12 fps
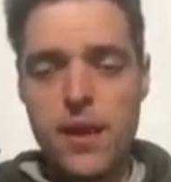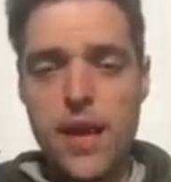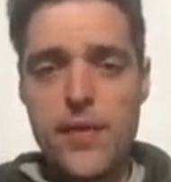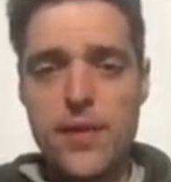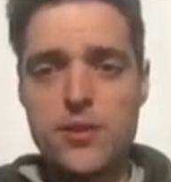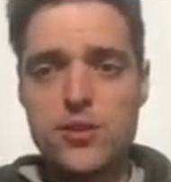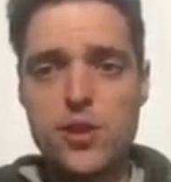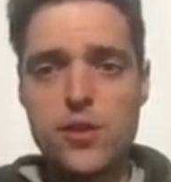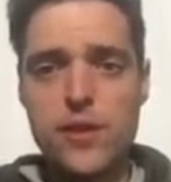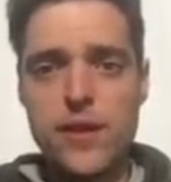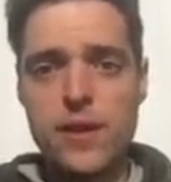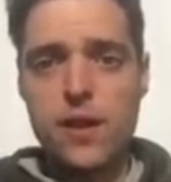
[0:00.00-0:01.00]
And then
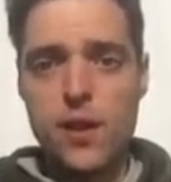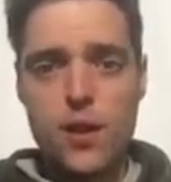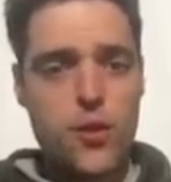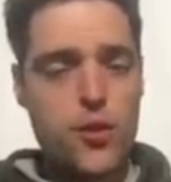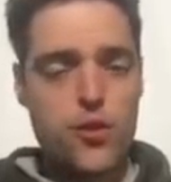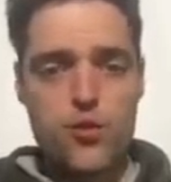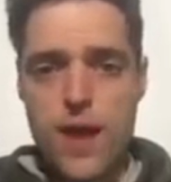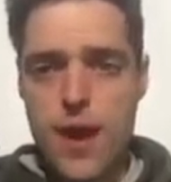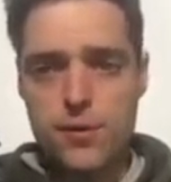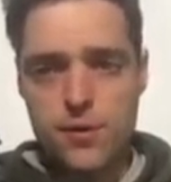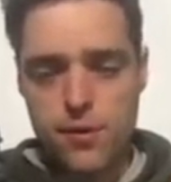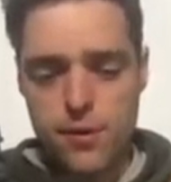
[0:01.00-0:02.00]
certainly
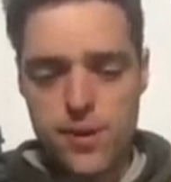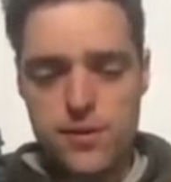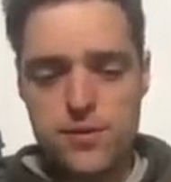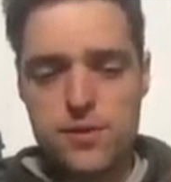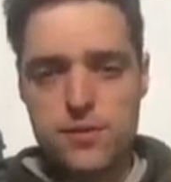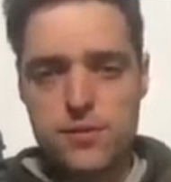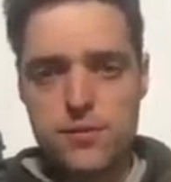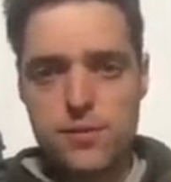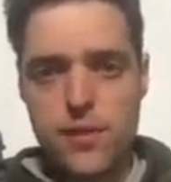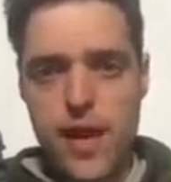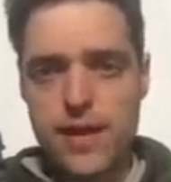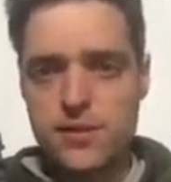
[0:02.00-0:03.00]
throughout this
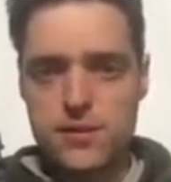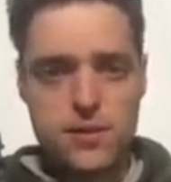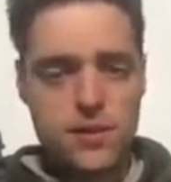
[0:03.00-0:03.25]
last